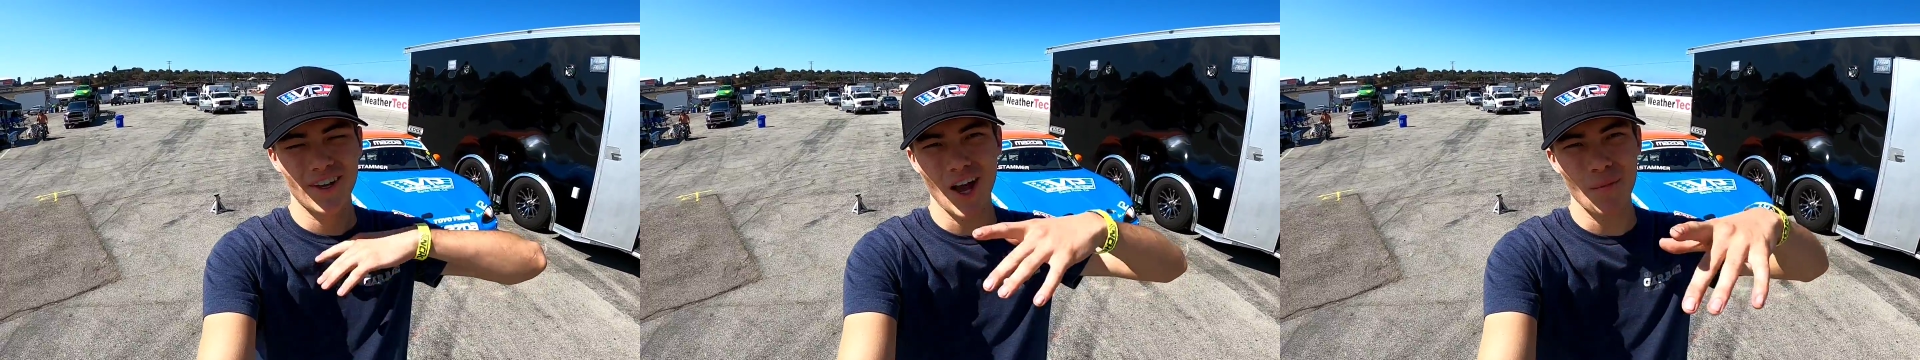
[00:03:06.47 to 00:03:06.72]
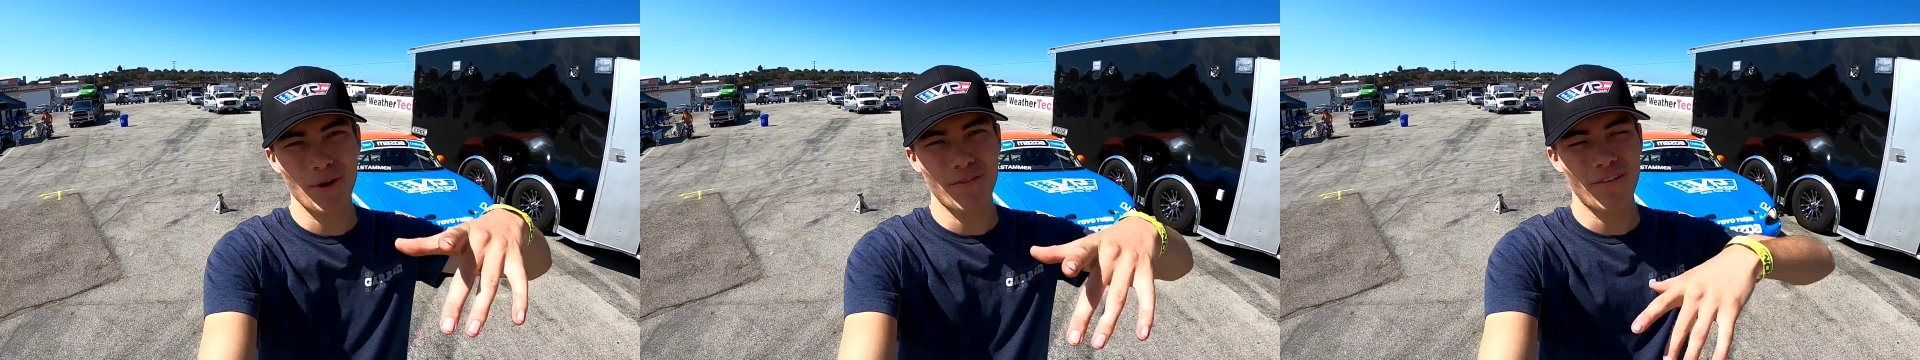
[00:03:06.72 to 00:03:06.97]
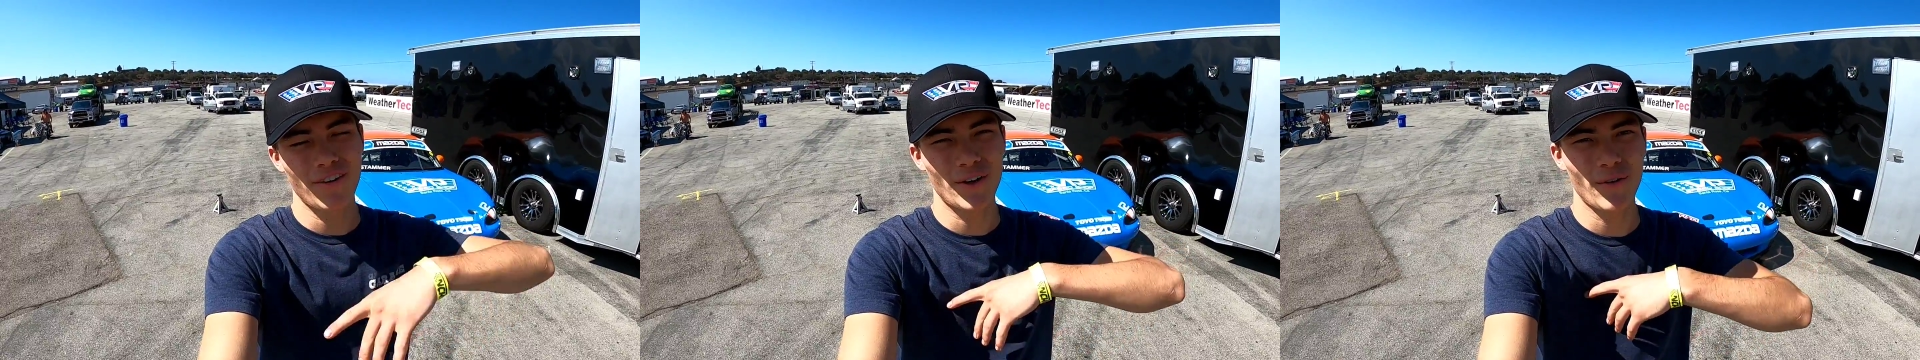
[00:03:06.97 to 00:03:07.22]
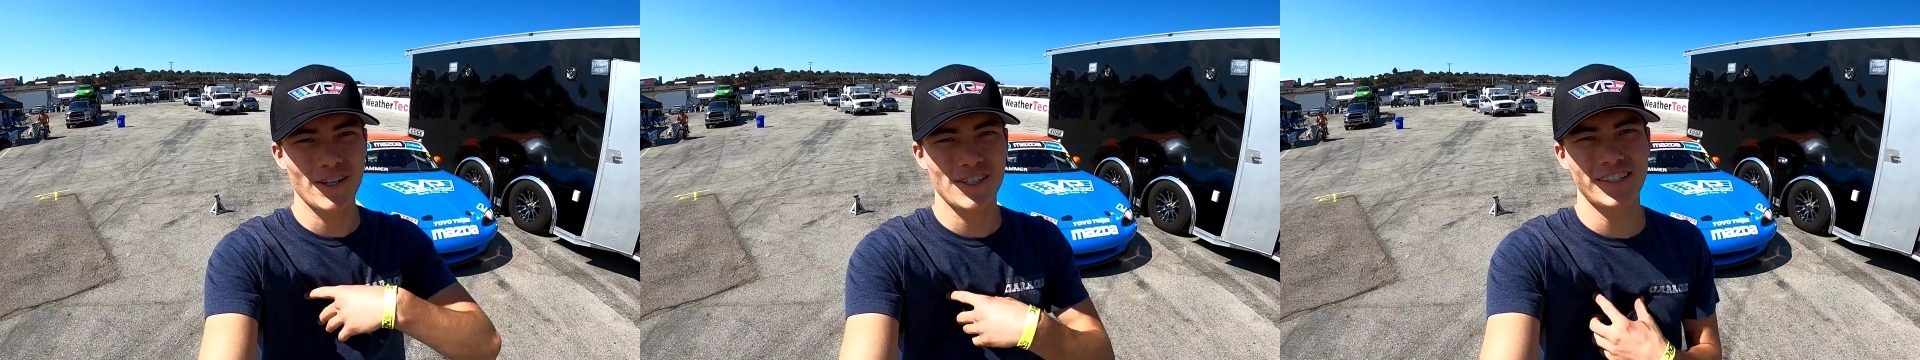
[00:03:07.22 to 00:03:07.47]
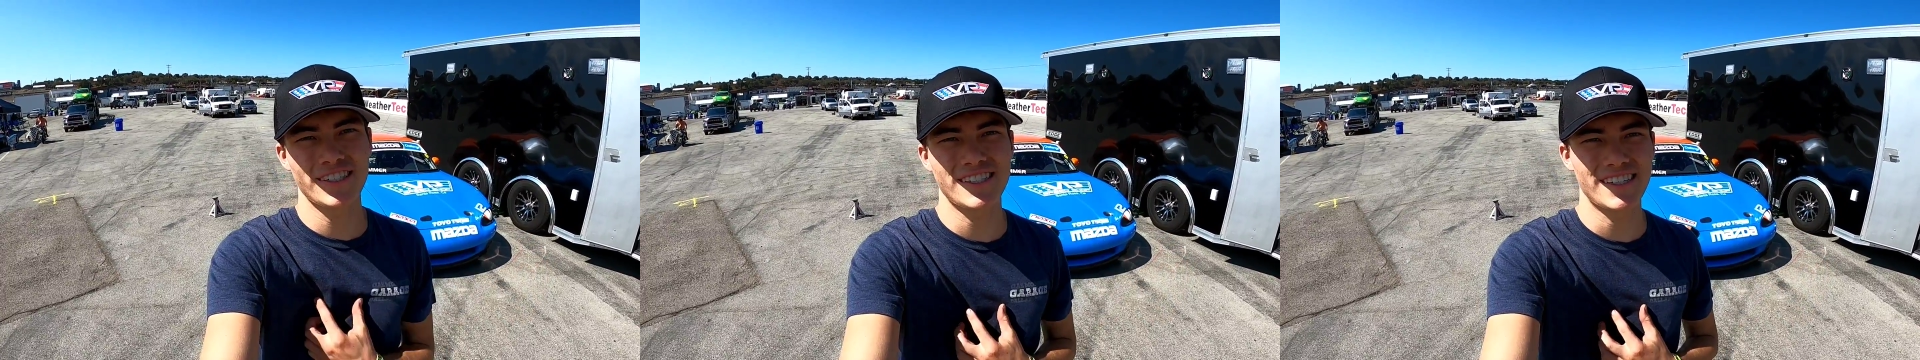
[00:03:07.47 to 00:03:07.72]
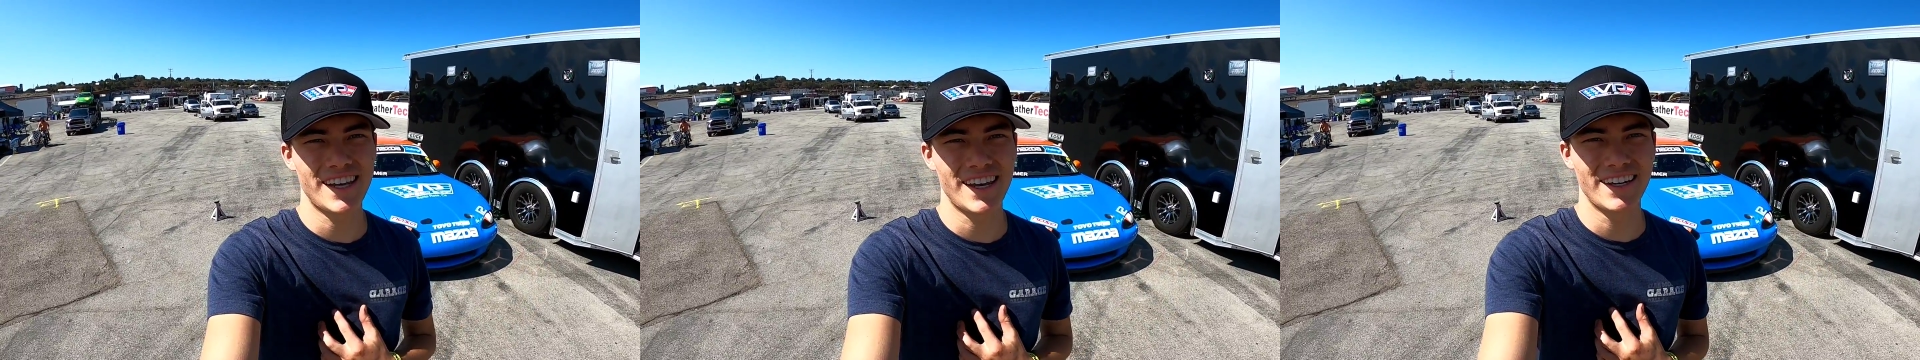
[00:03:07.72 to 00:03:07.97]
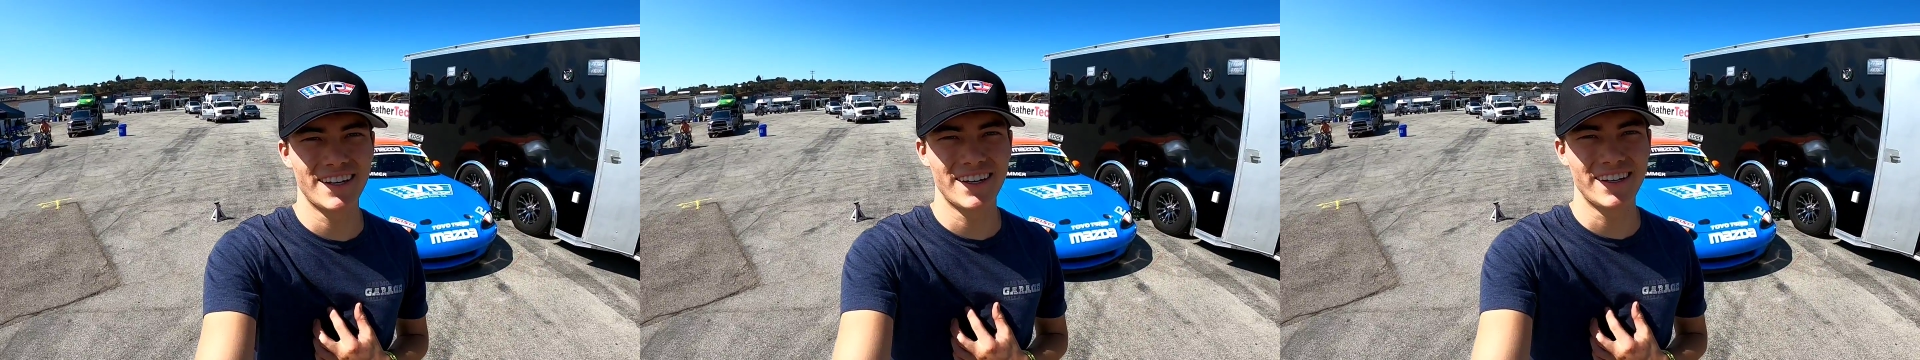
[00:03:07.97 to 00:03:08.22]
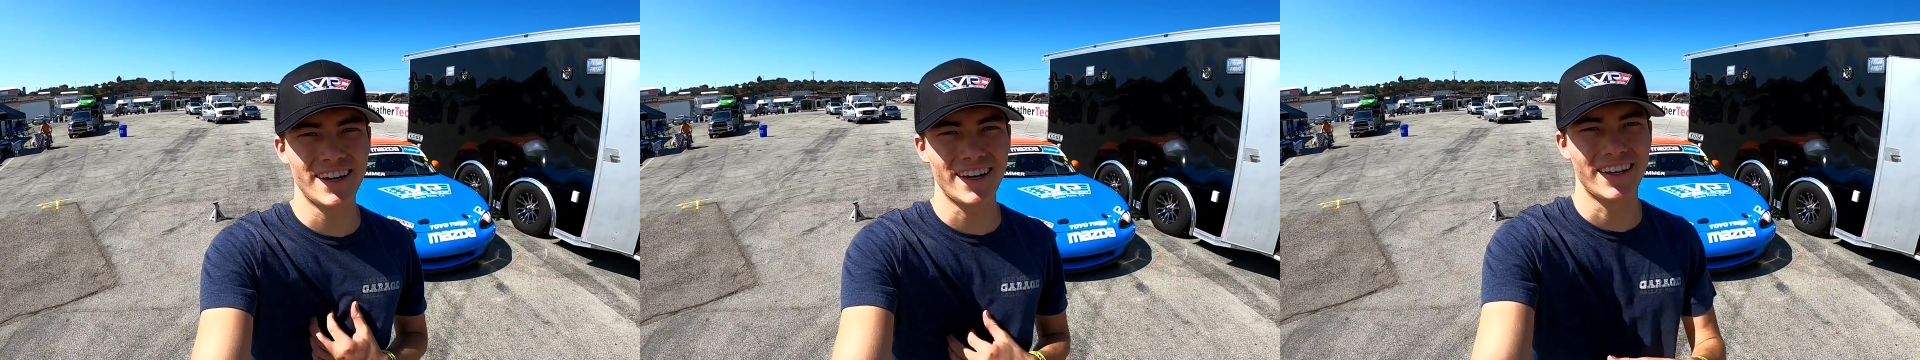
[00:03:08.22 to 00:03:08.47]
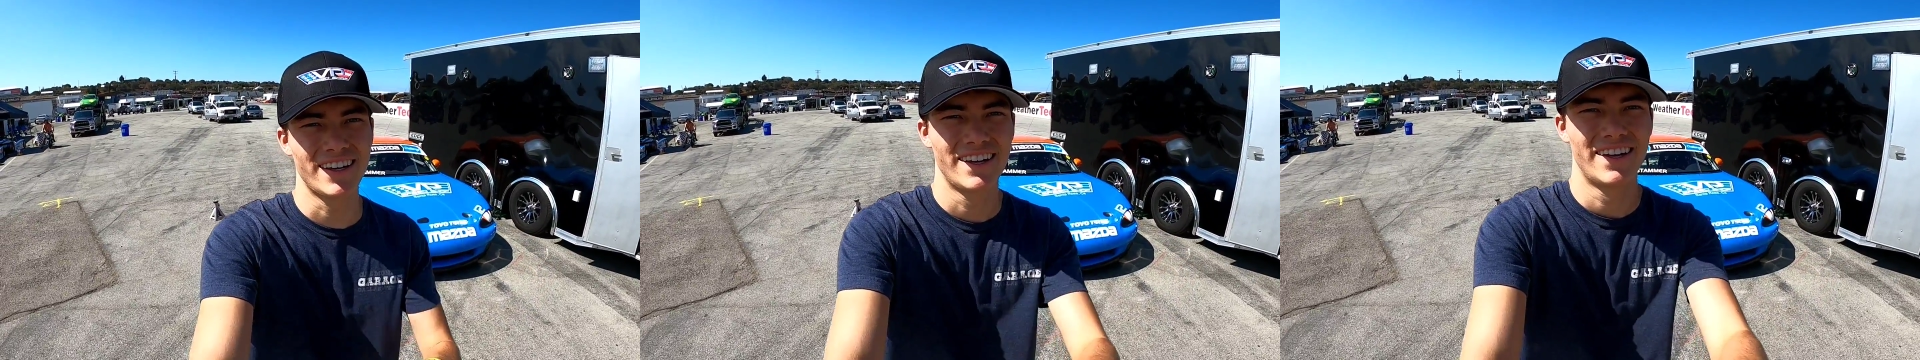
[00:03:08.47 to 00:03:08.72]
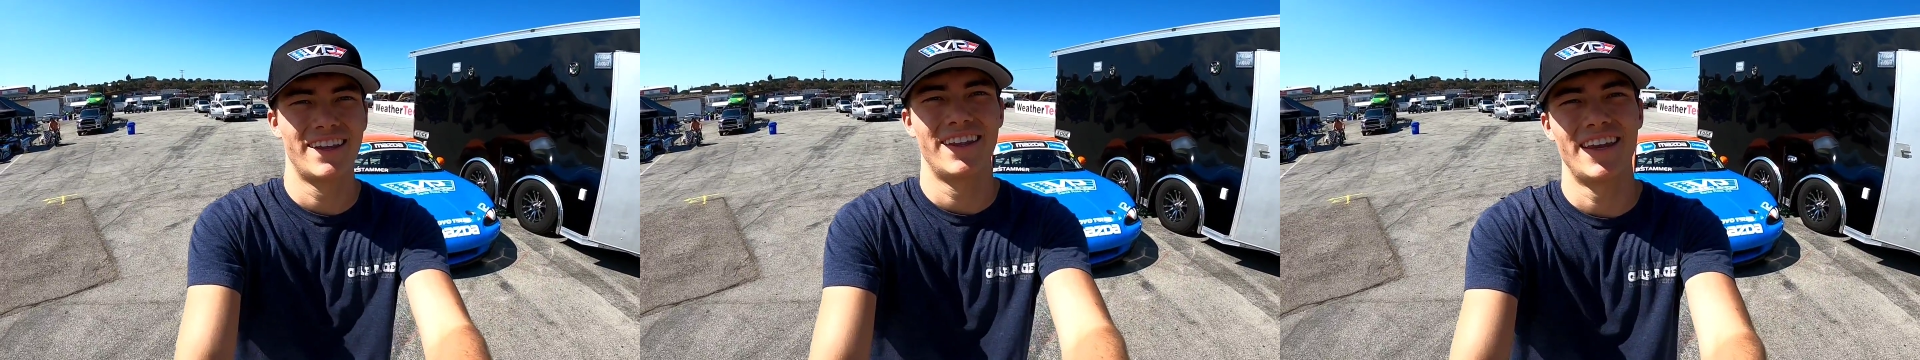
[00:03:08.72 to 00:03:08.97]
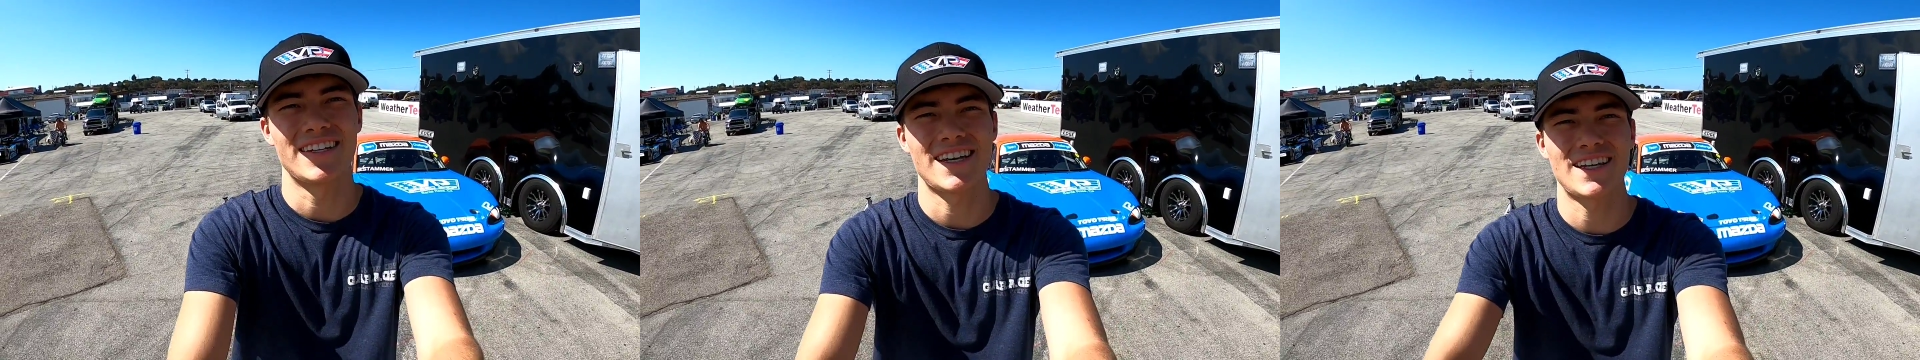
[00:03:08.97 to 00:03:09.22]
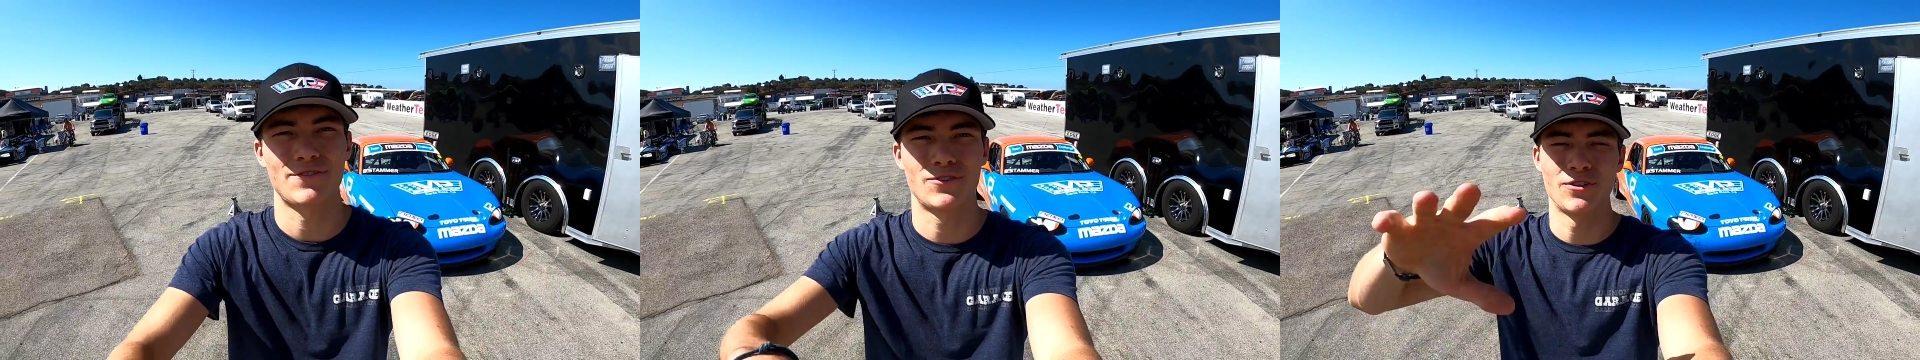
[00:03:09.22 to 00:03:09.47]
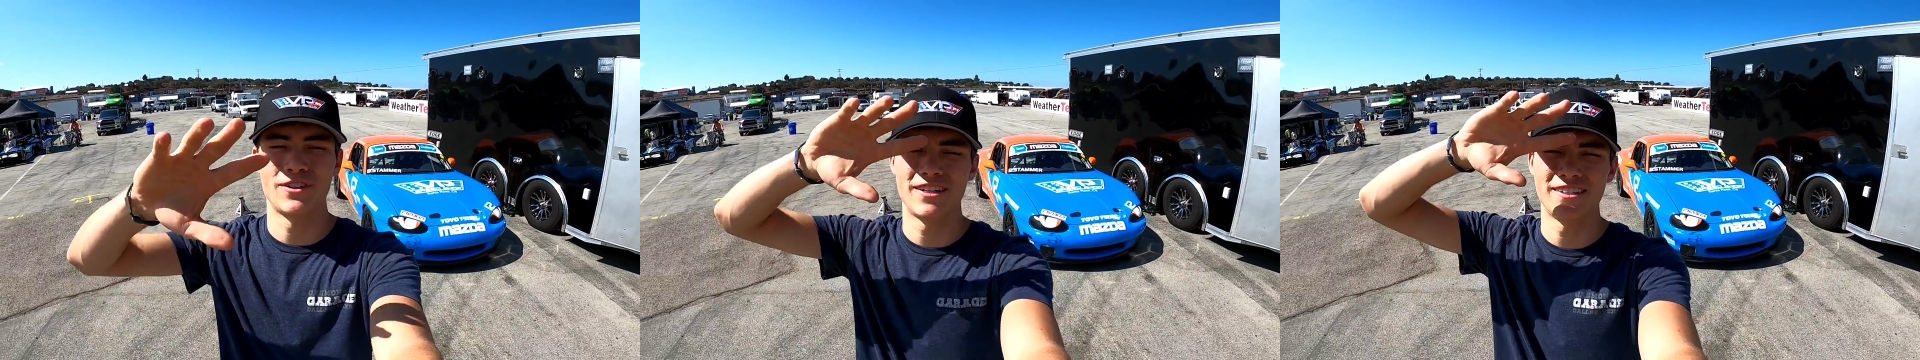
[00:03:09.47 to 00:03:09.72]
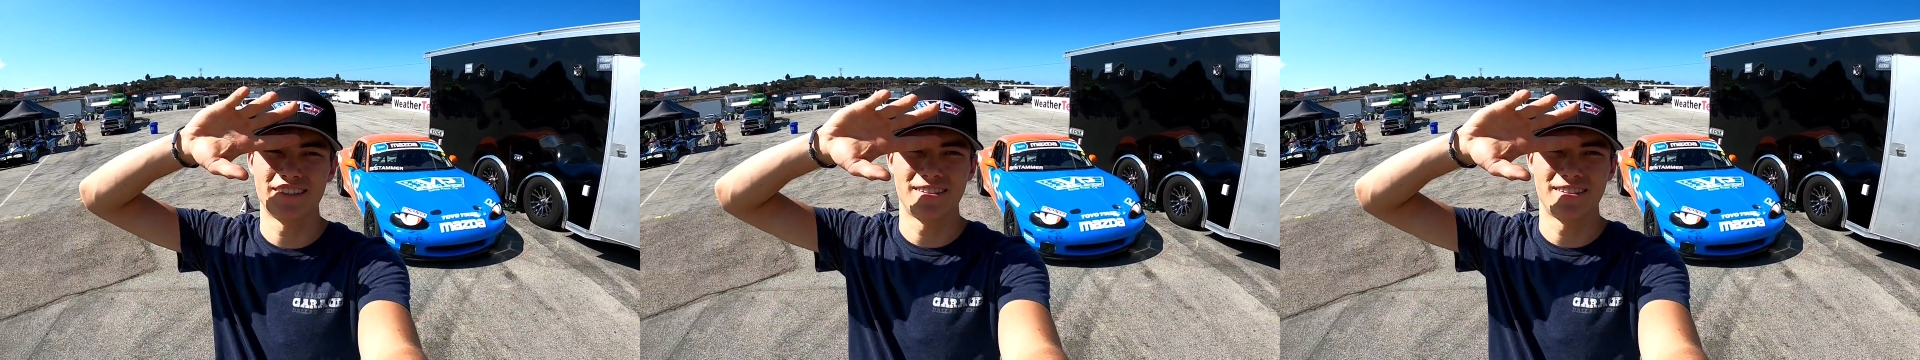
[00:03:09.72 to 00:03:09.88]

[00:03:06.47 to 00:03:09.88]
comment if you have any questions, and uh, yeah, thanks guys for tuning in.